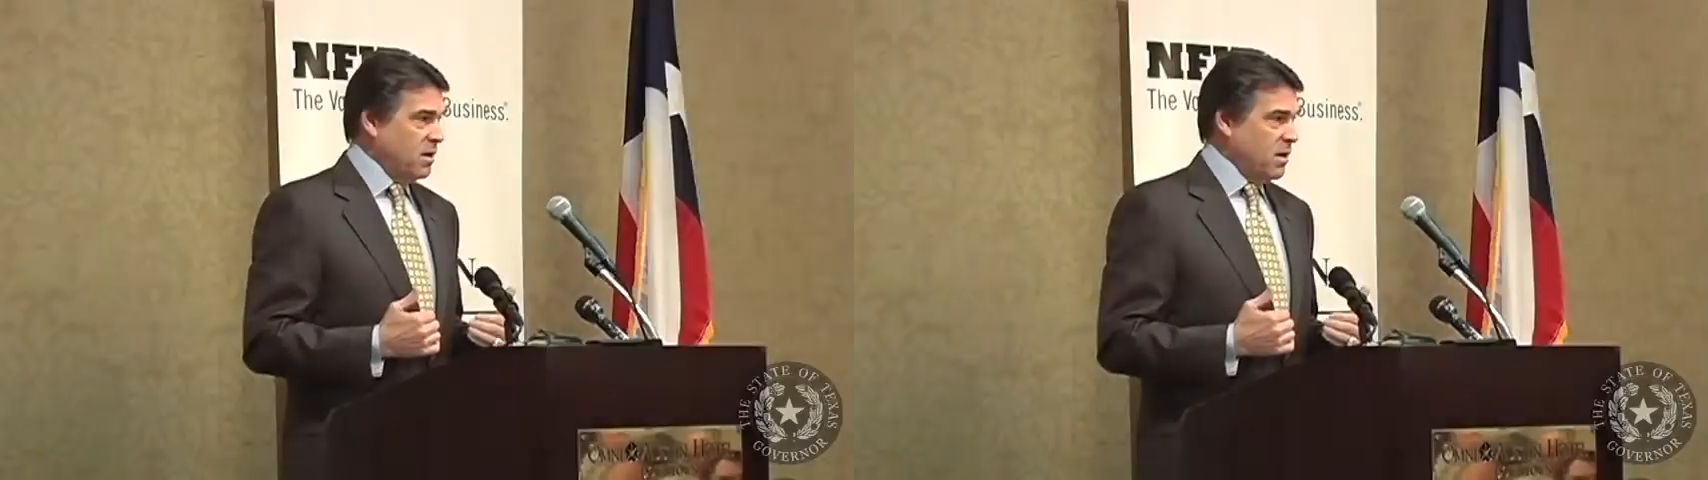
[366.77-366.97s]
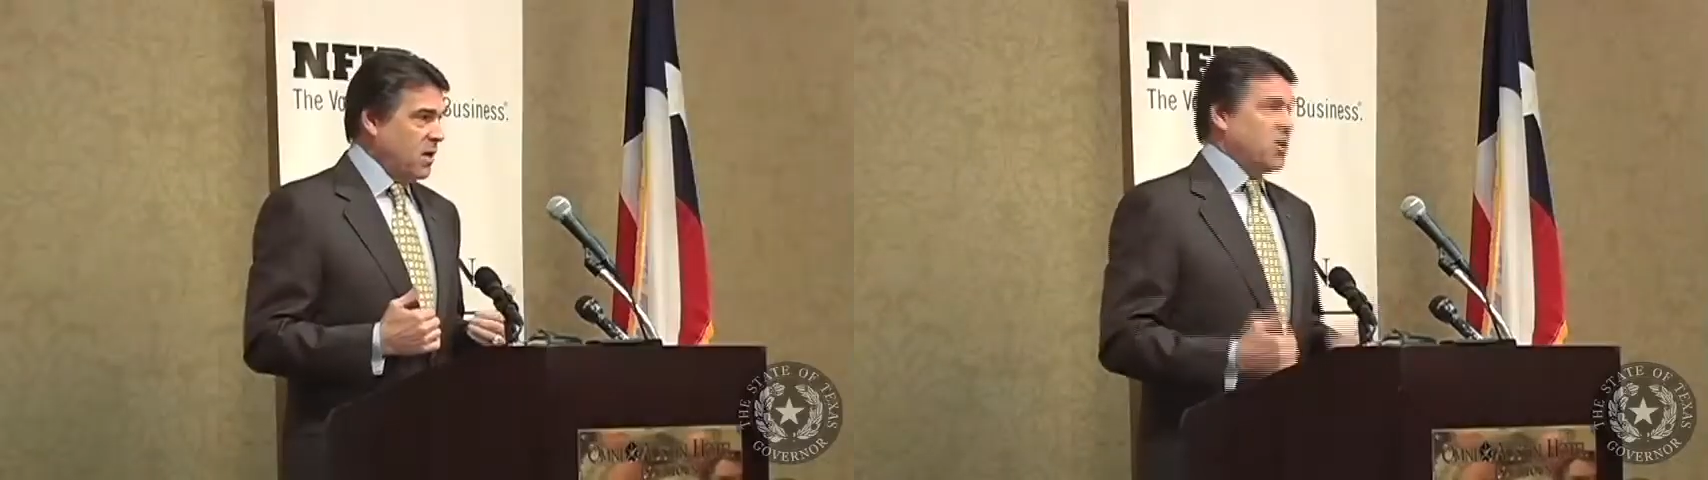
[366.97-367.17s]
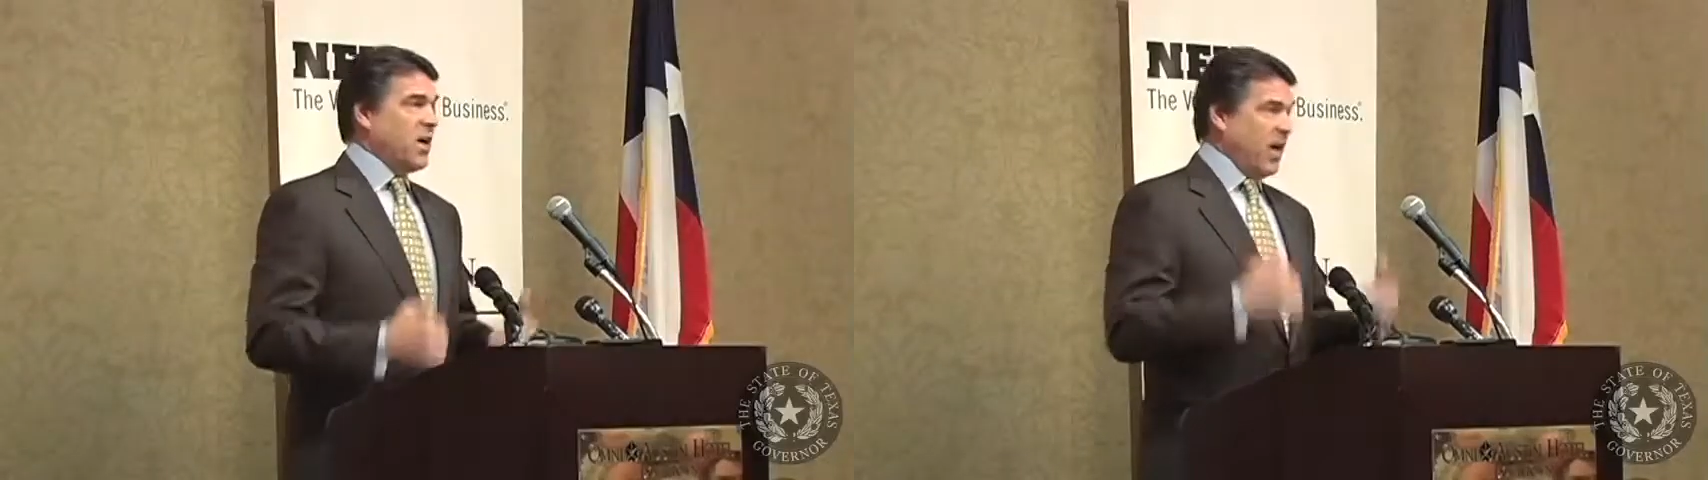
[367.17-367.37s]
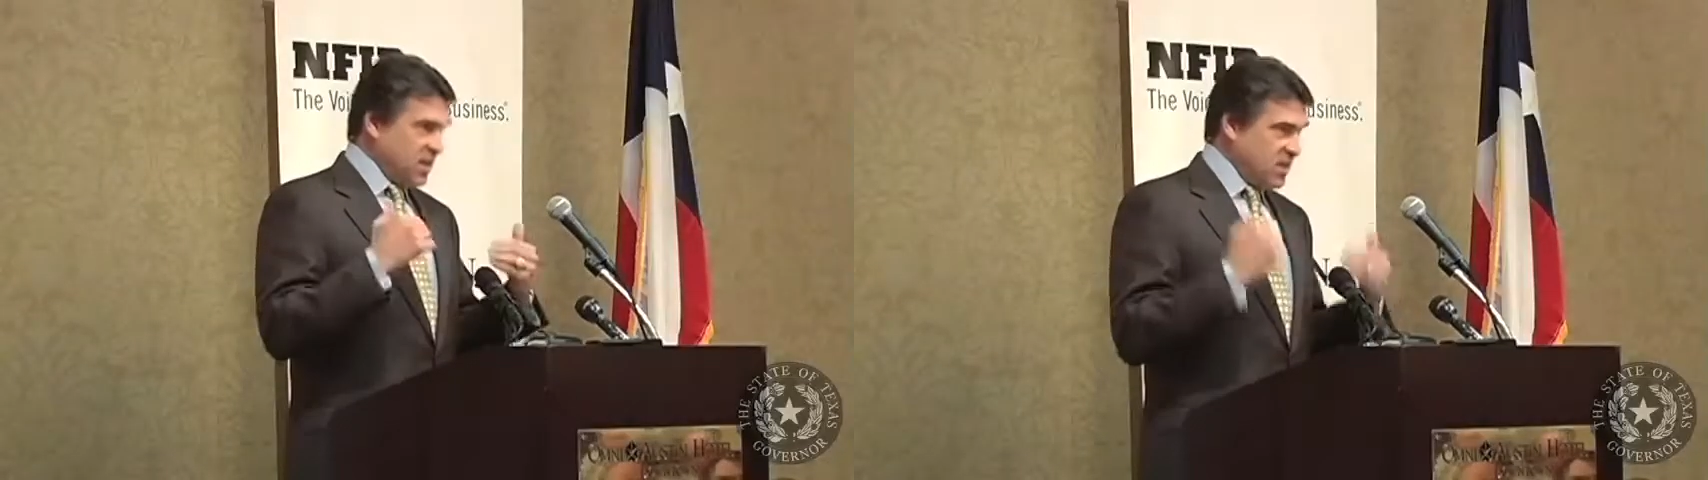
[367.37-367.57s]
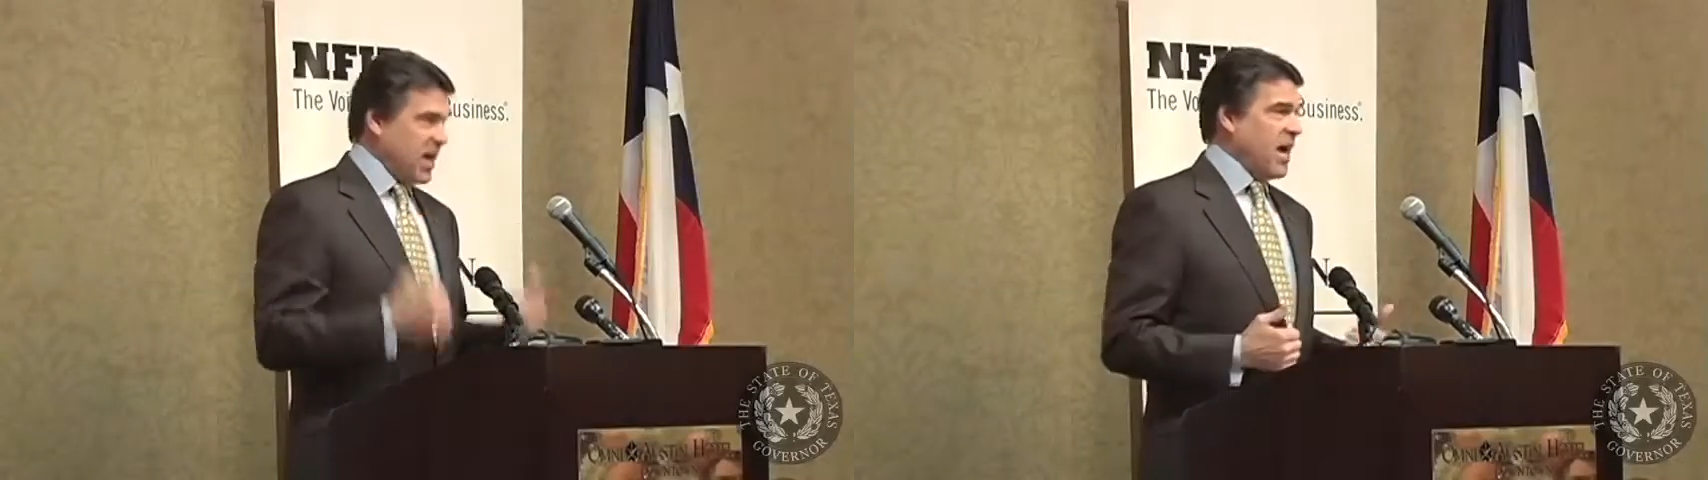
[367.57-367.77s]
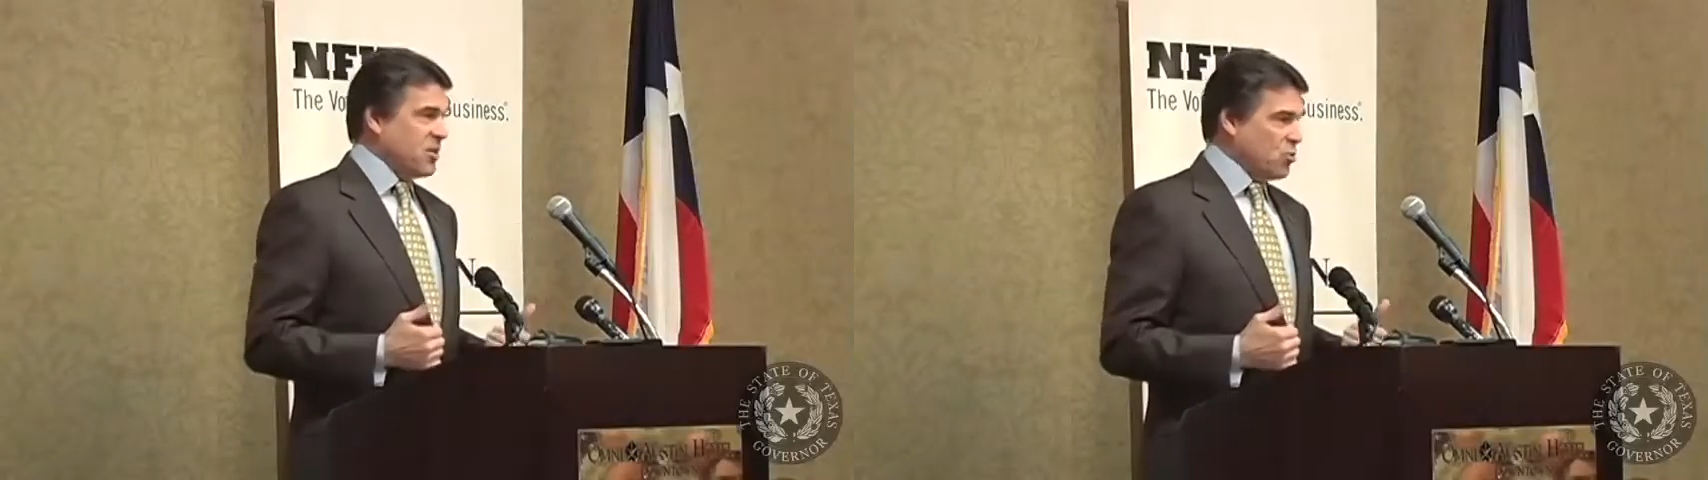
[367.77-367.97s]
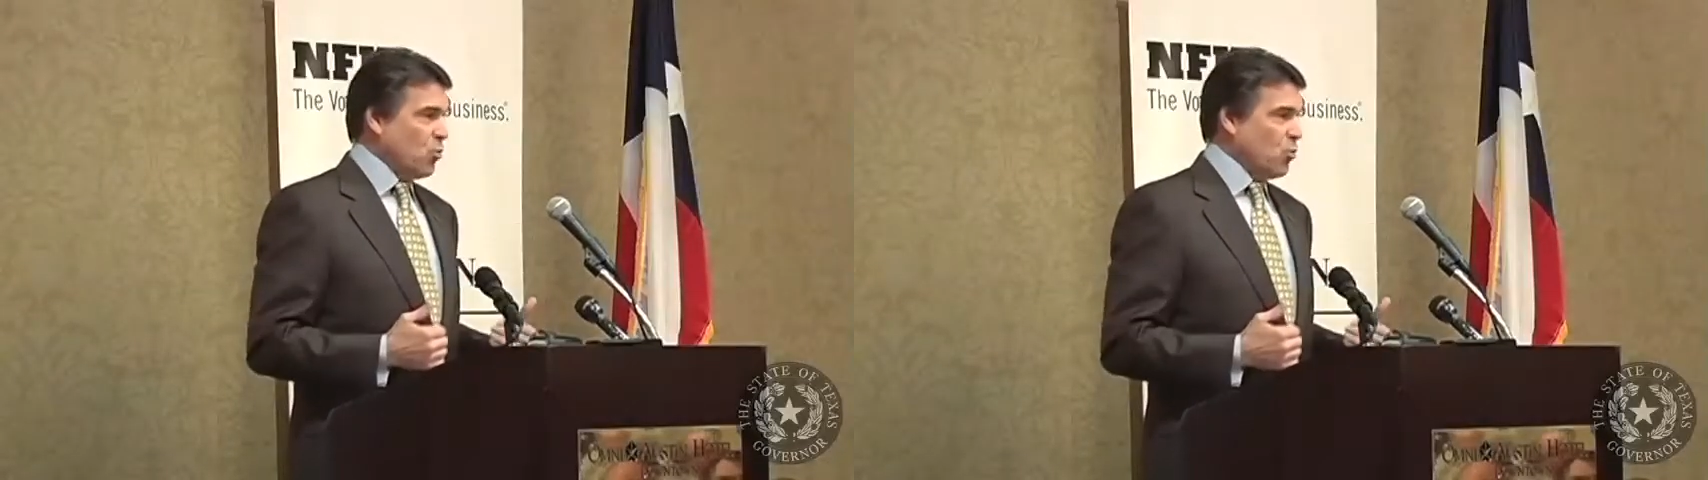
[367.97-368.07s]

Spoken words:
and you can't tax your